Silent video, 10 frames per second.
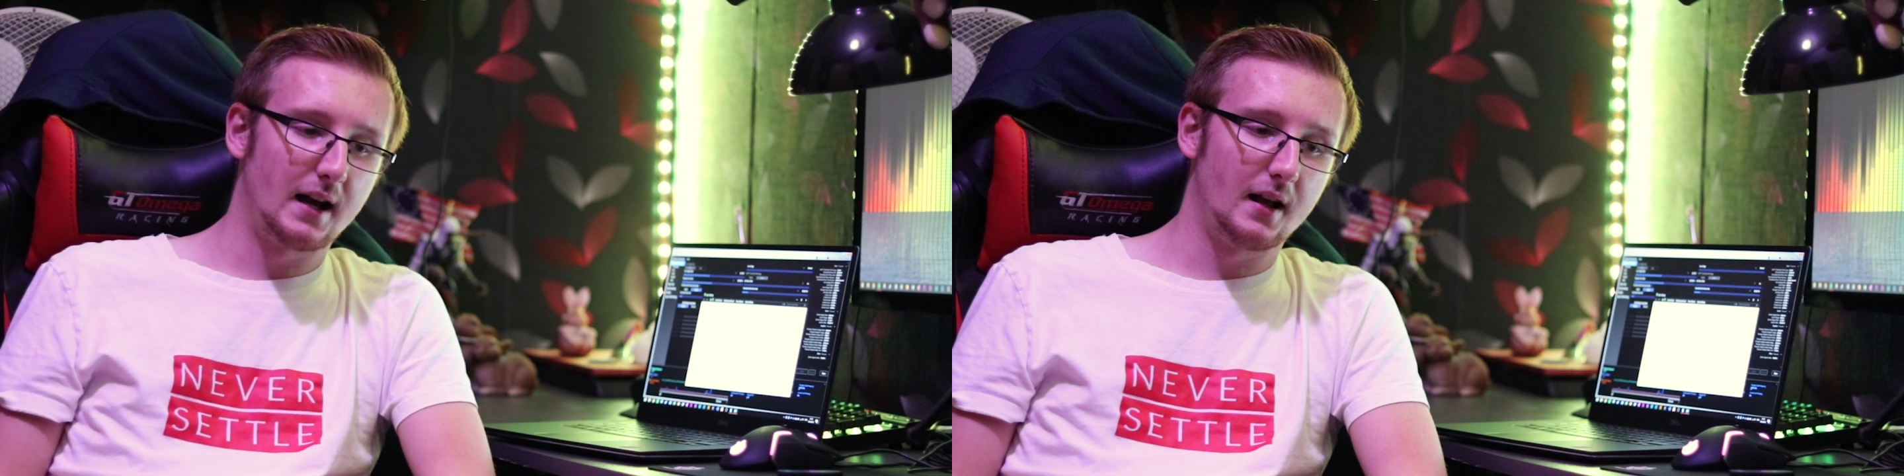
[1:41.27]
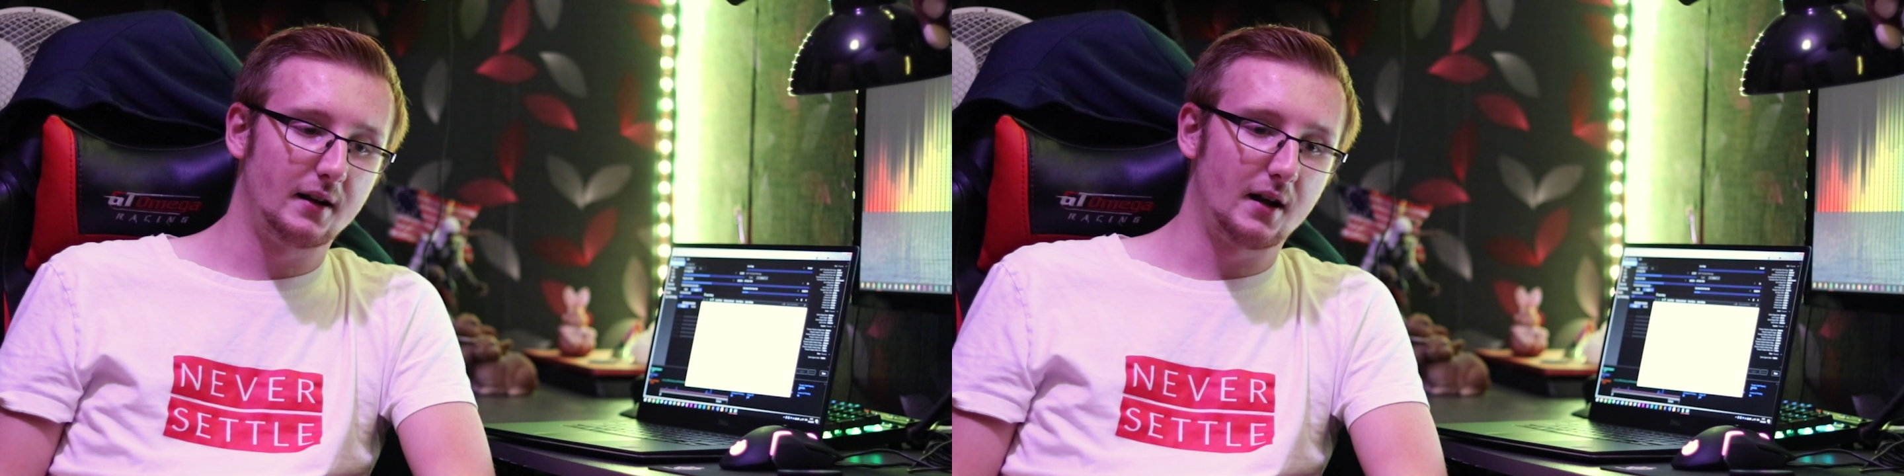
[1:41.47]

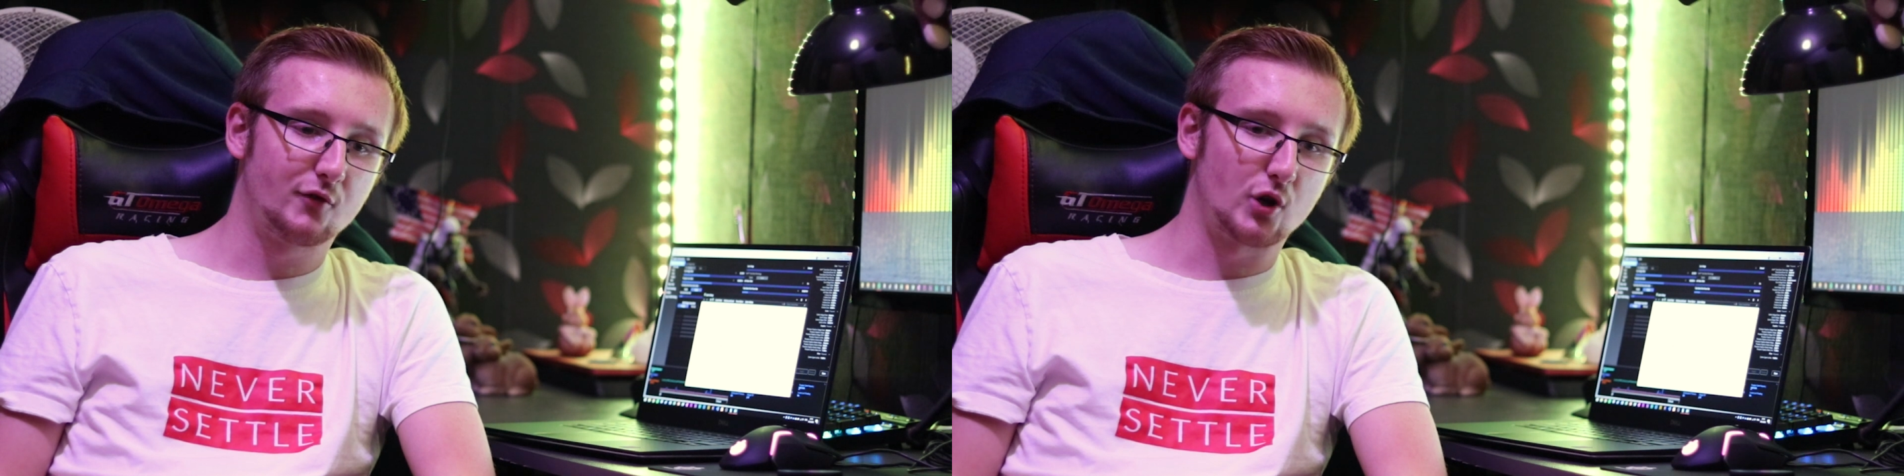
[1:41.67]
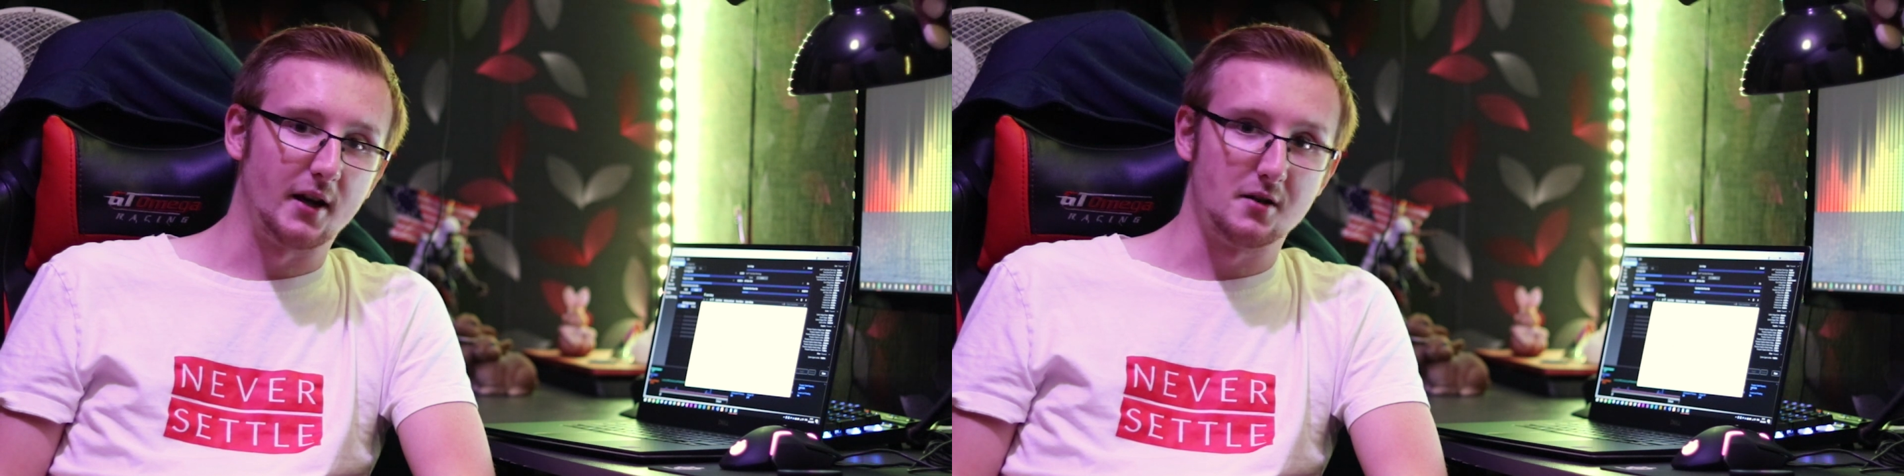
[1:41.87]
and
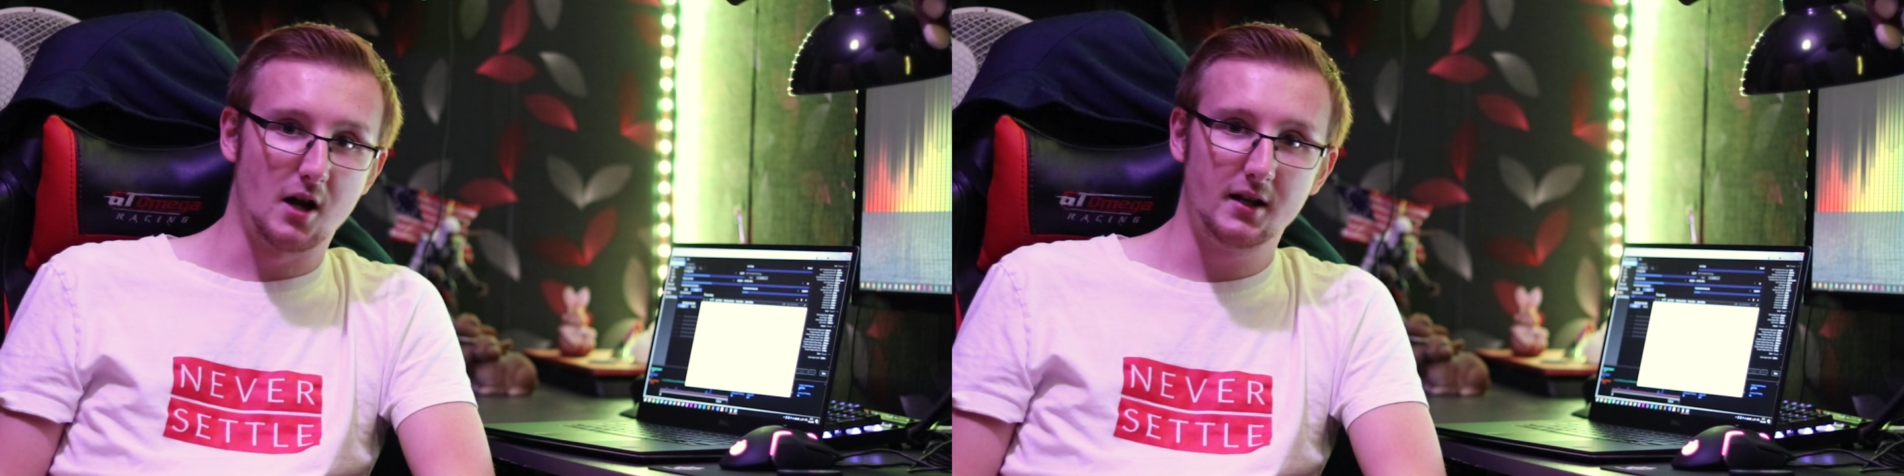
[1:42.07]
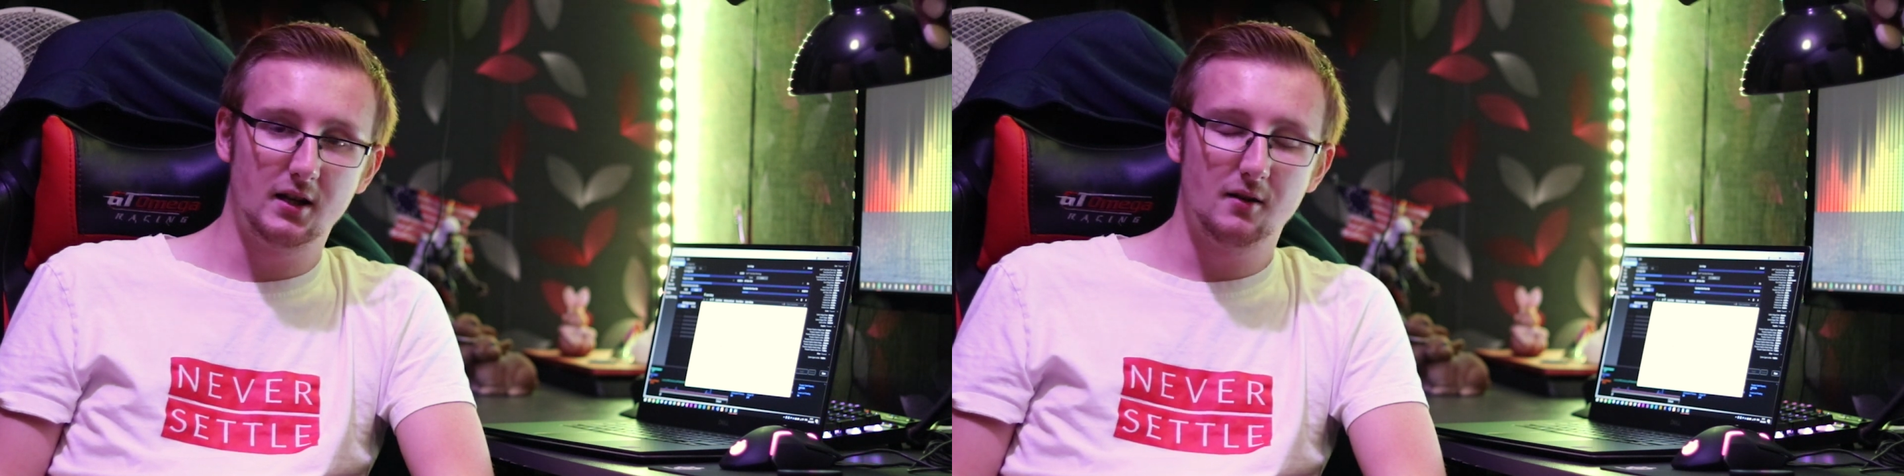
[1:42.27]
I've tried
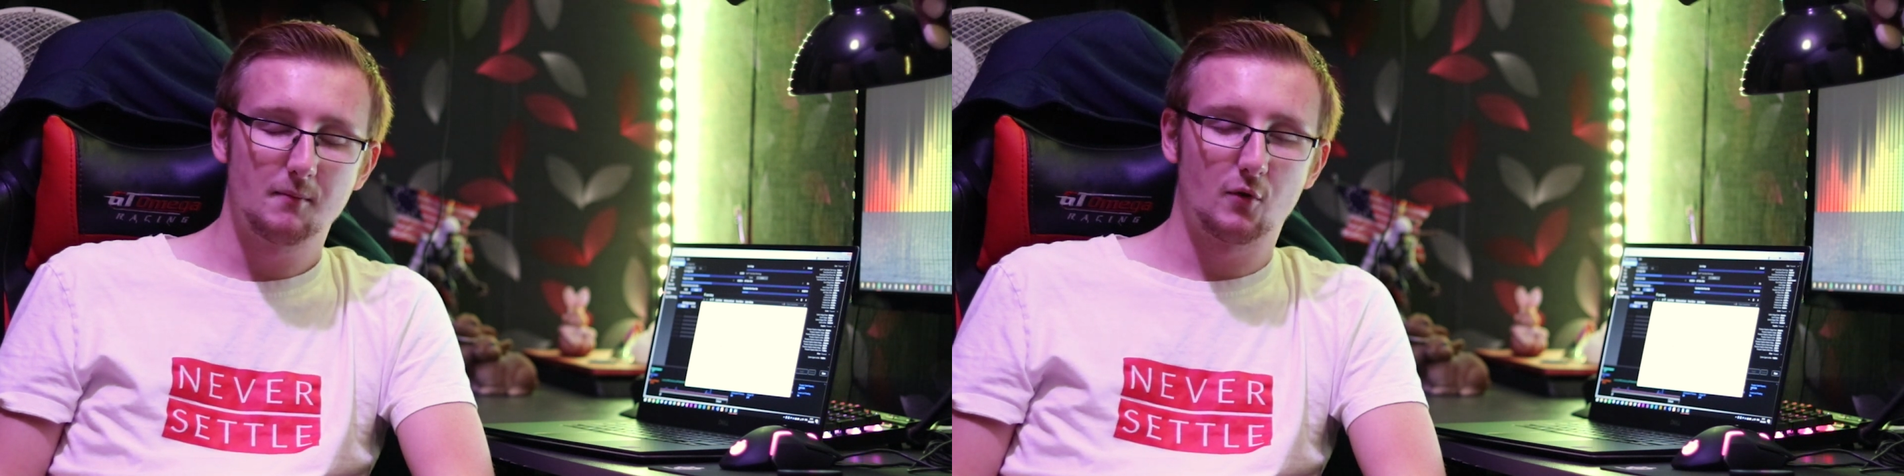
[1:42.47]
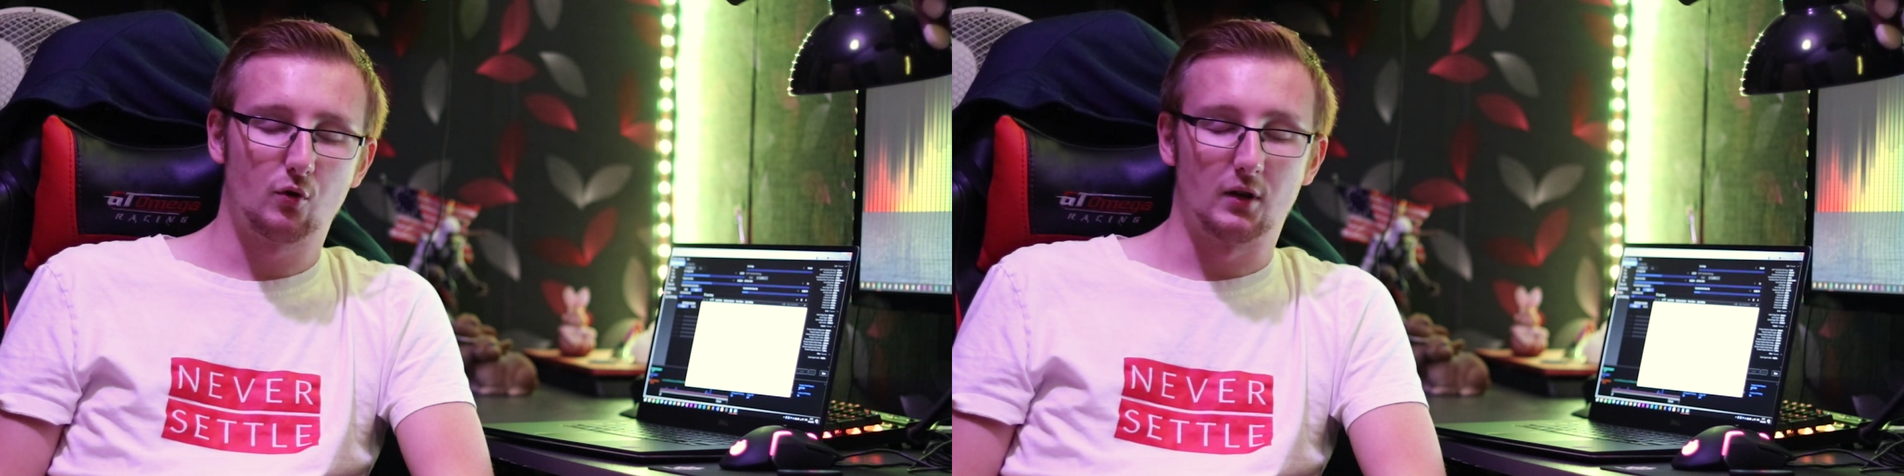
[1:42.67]
90,